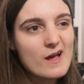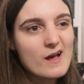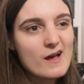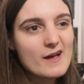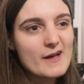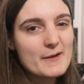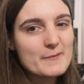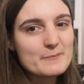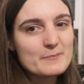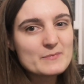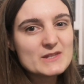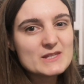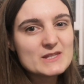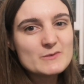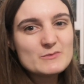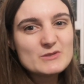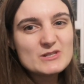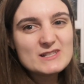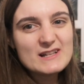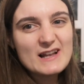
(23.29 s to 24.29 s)
So
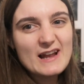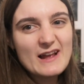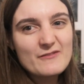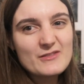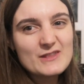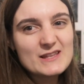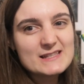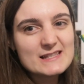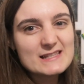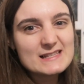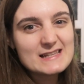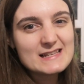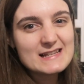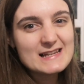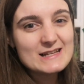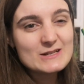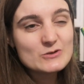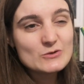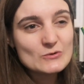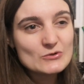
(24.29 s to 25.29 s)
I'm just going to have these as a
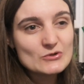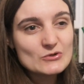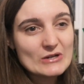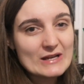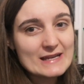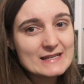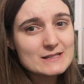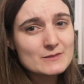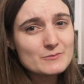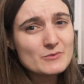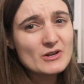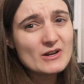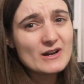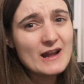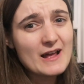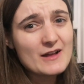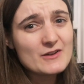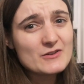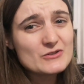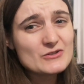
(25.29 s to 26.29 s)
little treat. I'm
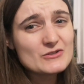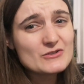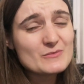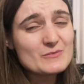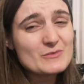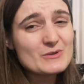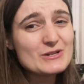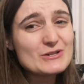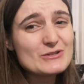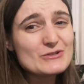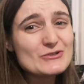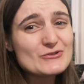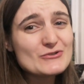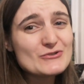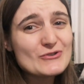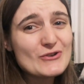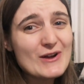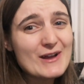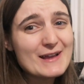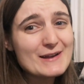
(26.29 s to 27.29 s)
gonna
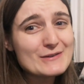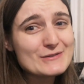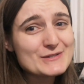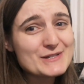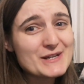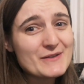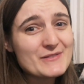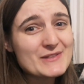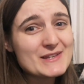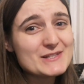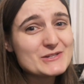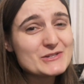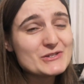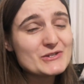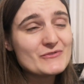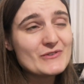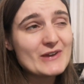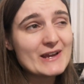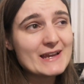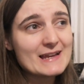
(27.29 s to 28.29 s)
try not to have these
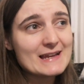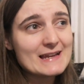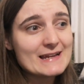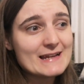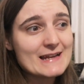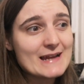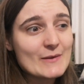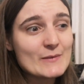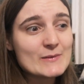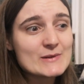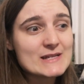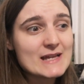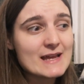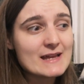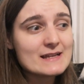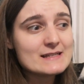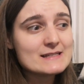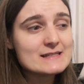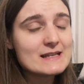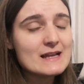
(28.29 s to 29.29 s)
too regularly
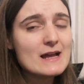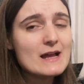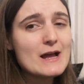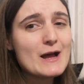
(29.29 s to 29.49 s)
nowadays,